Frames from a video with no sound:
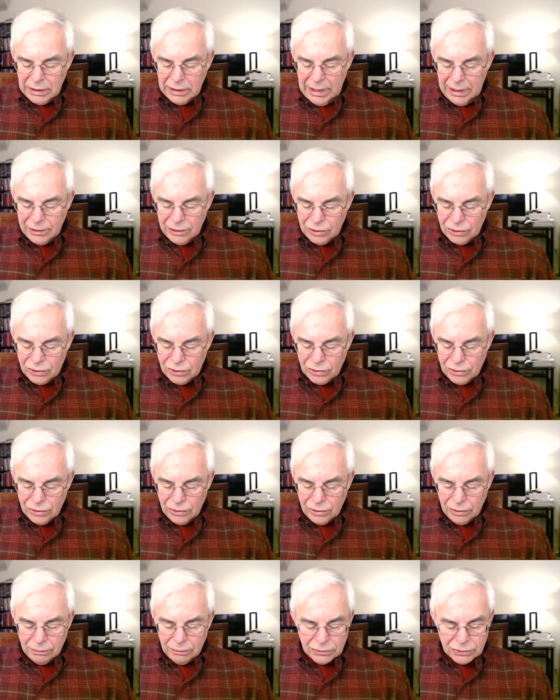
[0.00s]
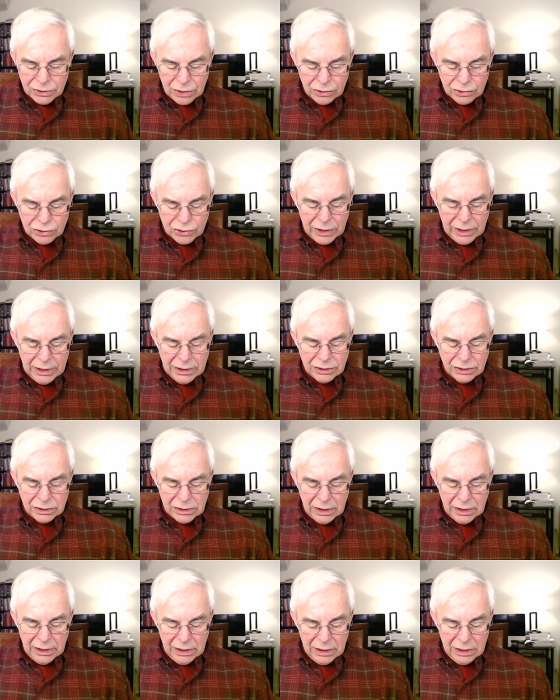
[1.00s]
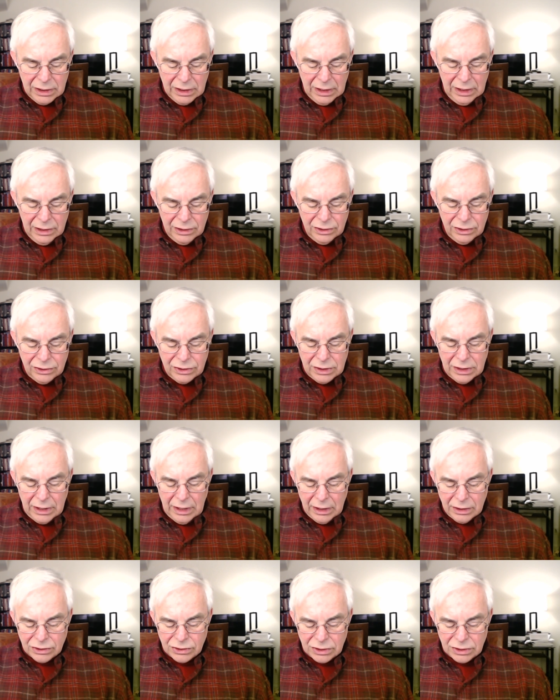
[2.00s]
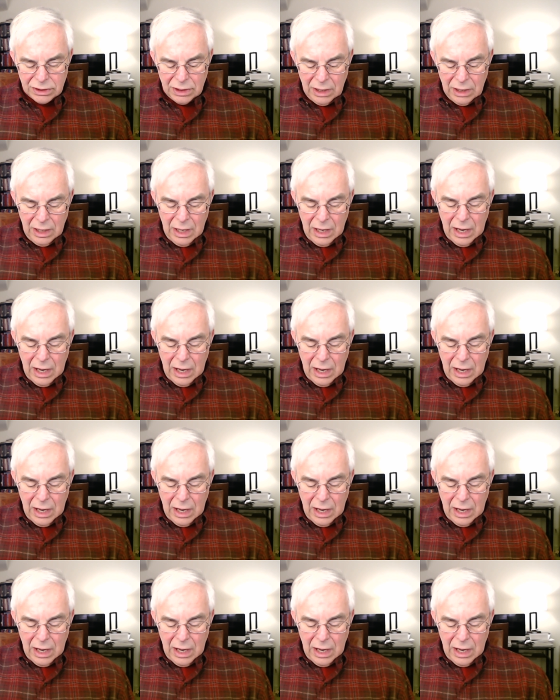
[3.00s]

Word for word: Latin terms are translated in the text,